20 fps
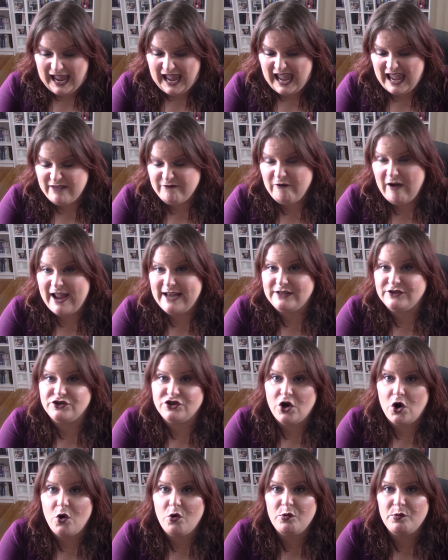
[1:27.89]
if I
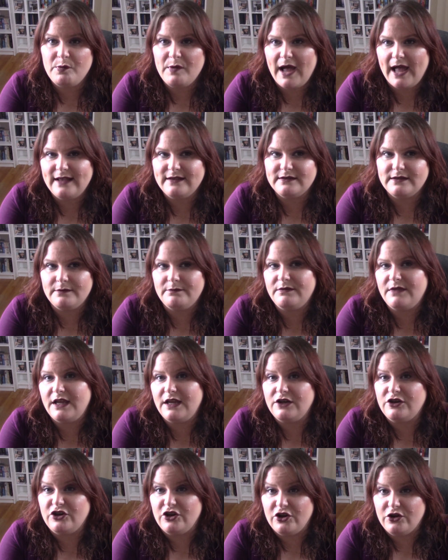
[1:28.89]
don't buy
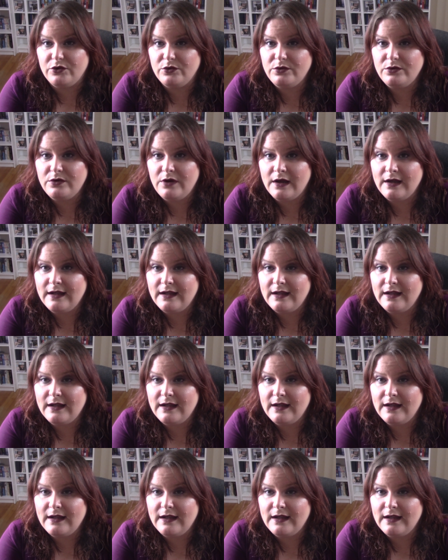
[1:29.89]
something new,